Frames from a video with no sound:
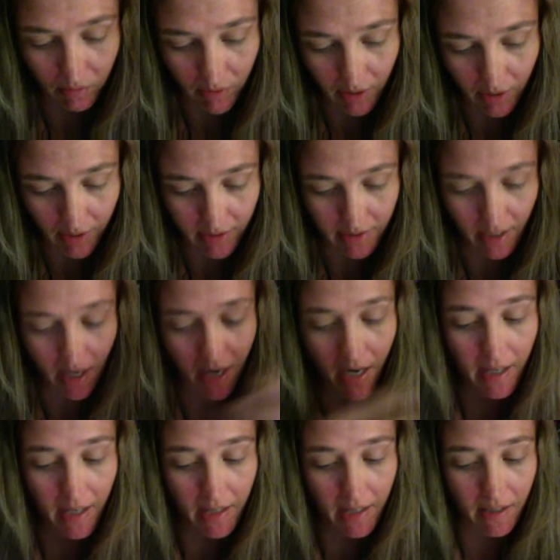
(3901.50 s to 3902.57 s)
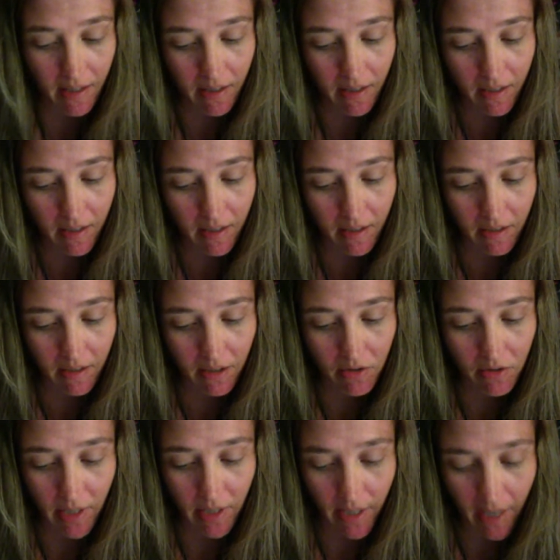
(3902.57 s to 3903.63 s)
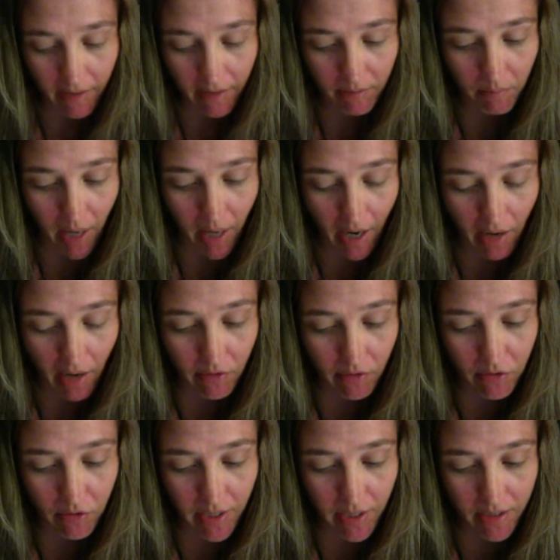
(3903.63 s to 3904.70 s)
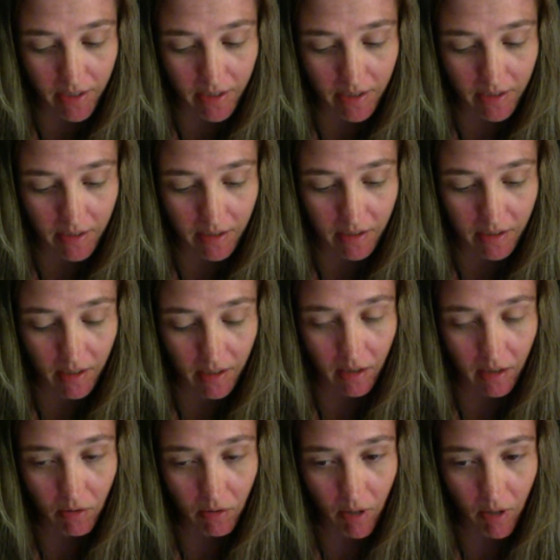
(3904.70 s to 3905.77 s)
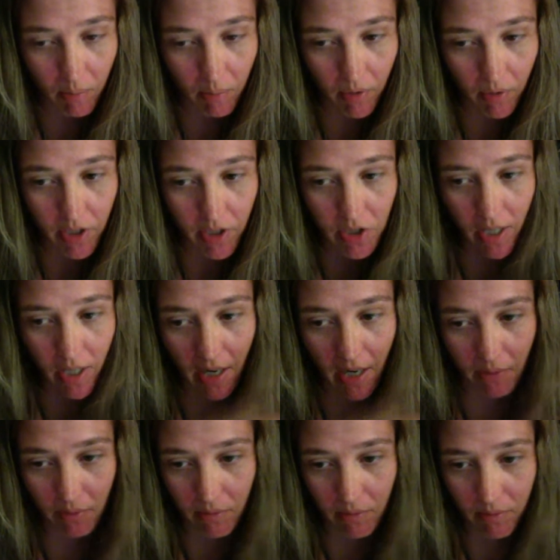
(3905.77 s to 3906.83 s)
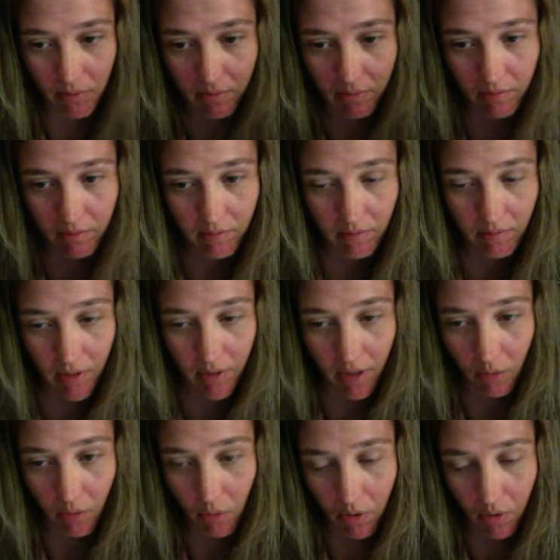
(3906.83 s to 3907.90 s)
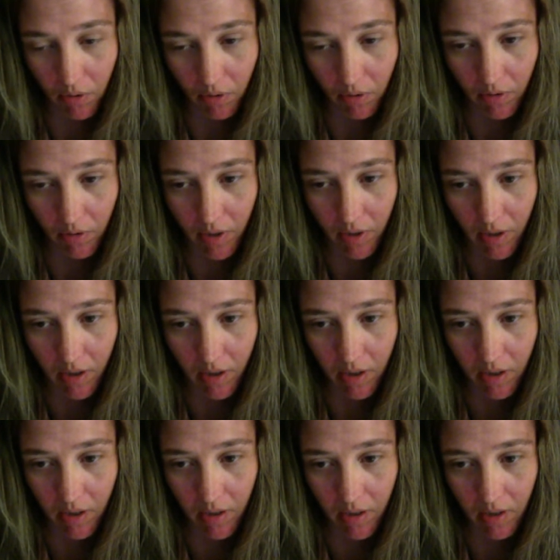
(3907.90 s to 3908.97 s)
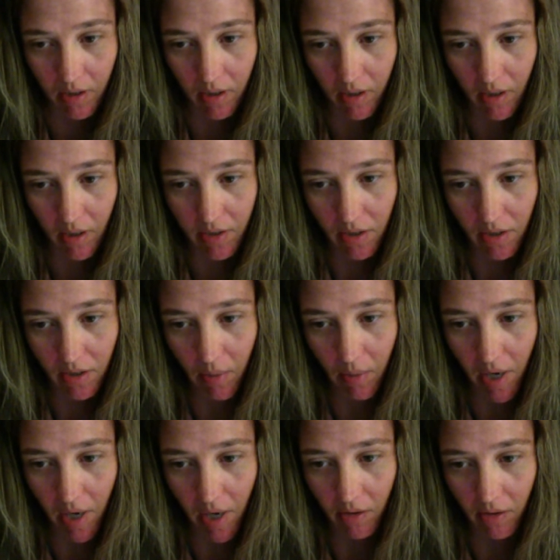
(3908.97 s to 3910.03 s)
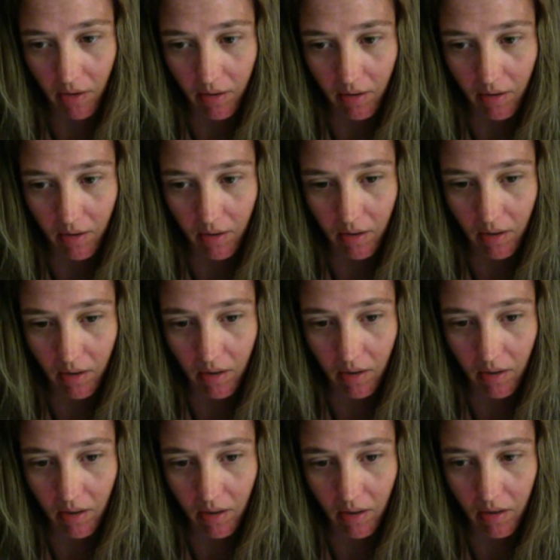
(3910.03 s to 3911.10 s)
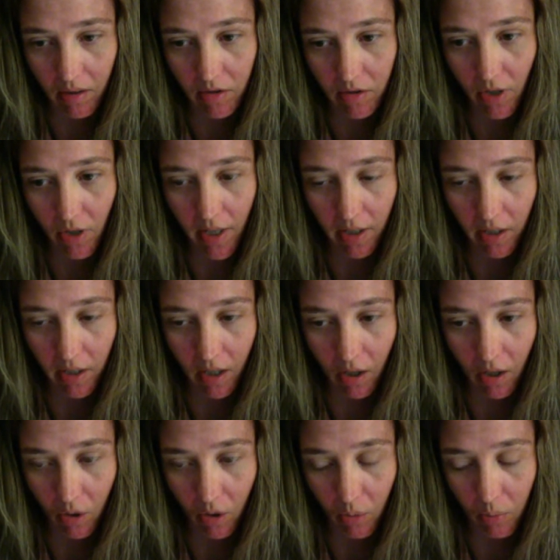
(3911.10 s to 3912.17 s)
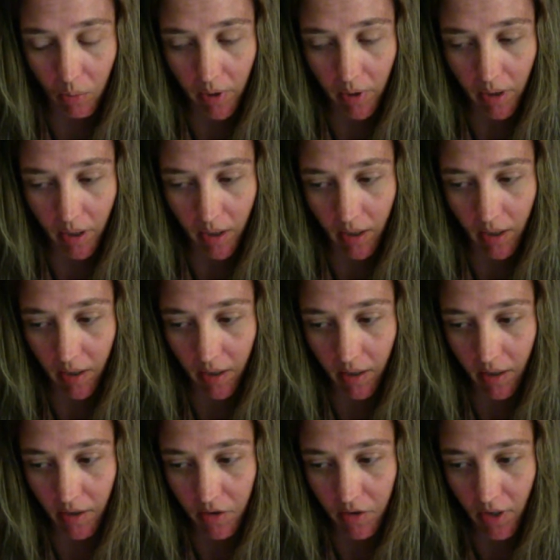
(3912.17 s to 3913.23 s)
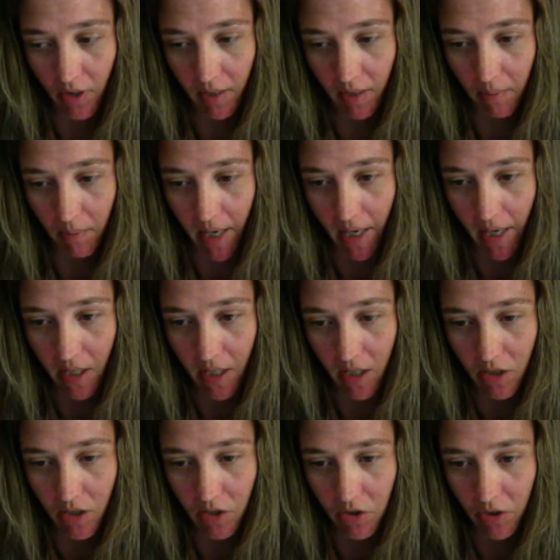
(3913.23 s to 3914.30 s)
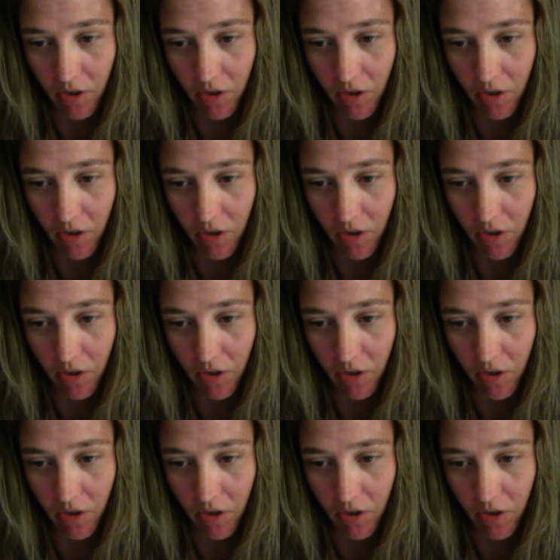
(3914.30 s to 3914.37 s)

inside, then you can't have boundaries and cooperation out in the world. It's all about trying to cope and trying to manage,